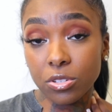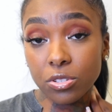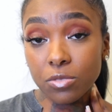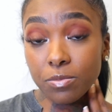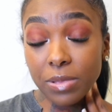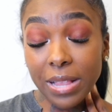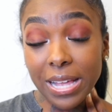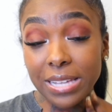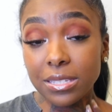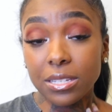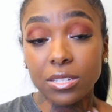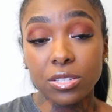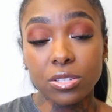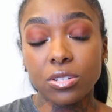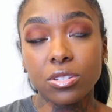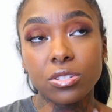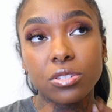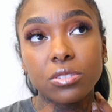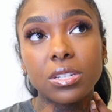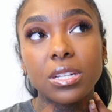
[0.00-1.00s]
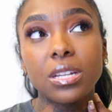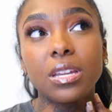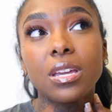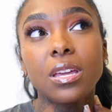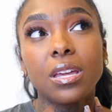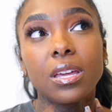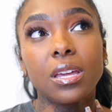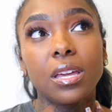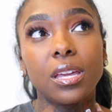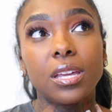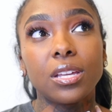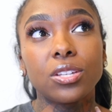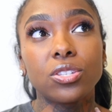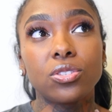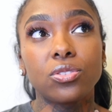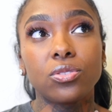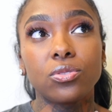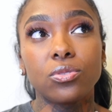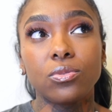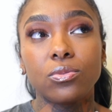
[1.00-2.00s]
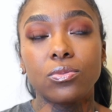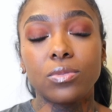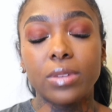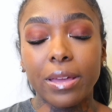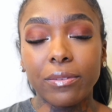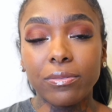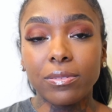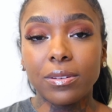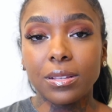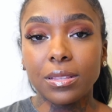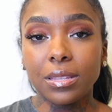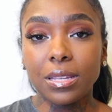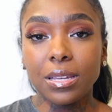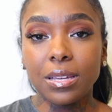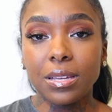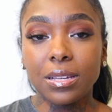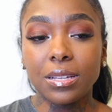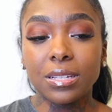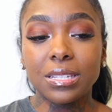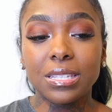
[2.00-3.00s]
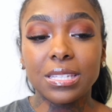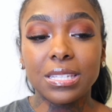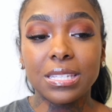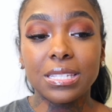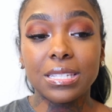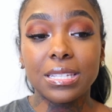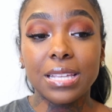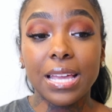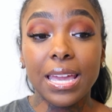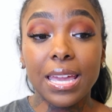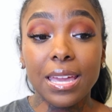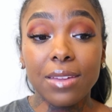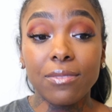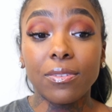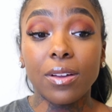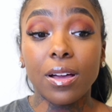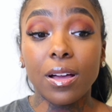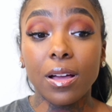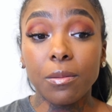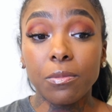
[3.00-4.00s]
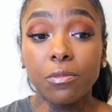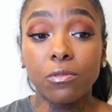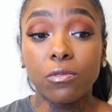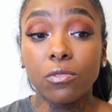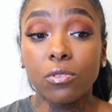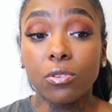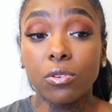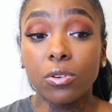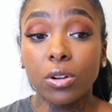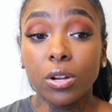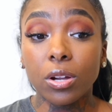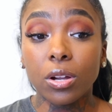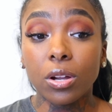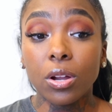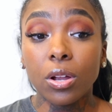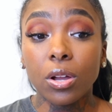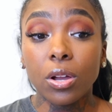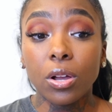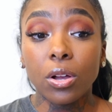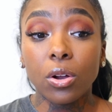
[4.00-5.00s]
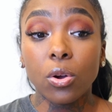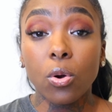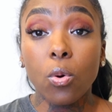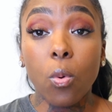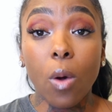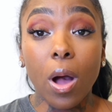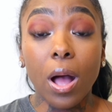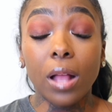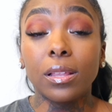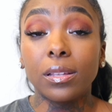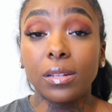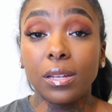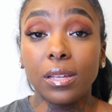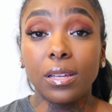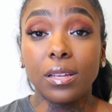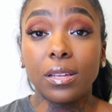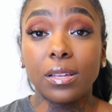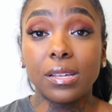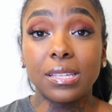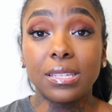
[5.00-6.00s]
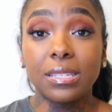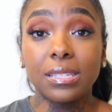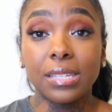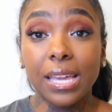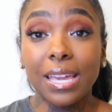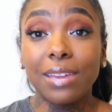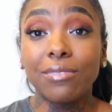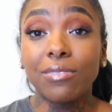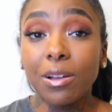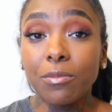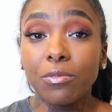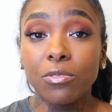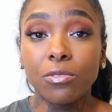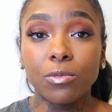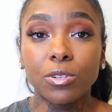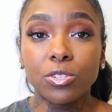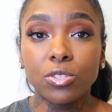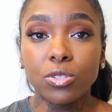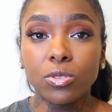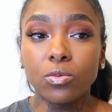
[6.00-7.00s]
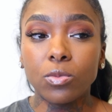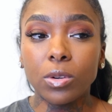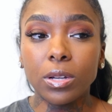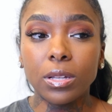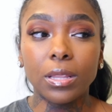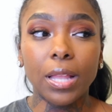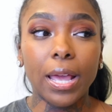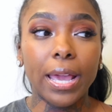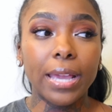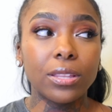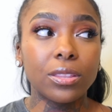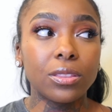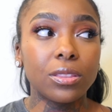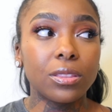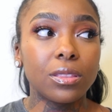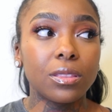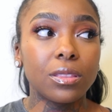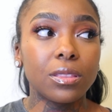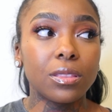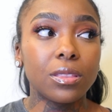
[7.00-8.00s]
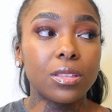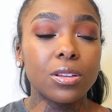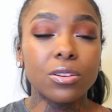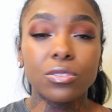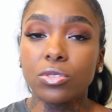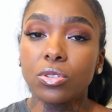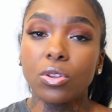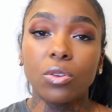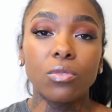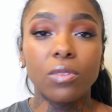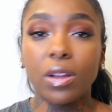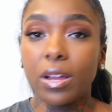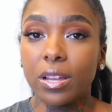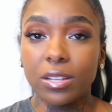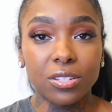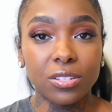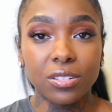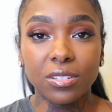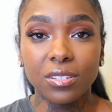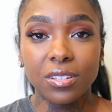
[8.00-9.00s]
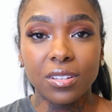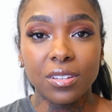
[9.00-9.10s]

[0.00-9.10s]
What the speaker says: plastic surgery is to definitely save up for quality. Save up for what you want. Like, there's no rush.